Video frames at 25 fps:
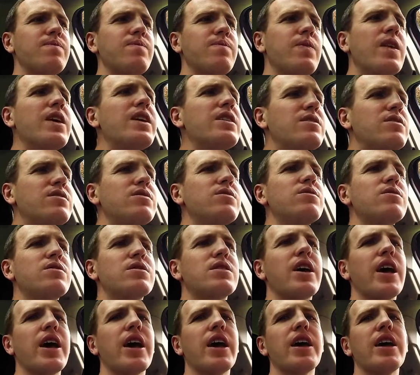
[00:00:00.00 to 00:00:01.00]
they do
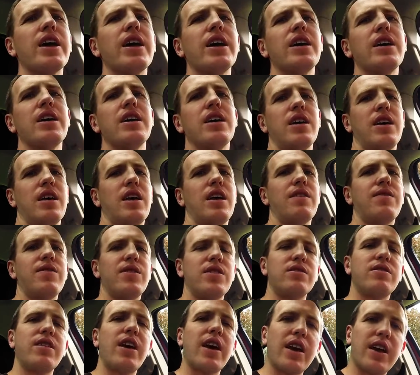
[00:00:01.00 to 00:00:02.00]
say if
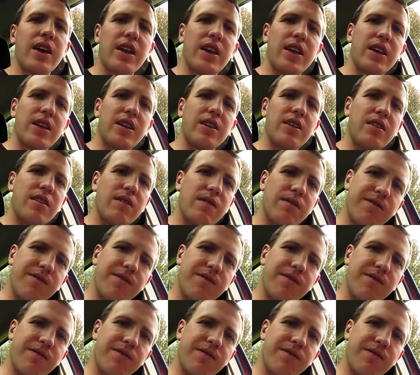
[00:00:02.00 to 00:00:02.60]
you take it in,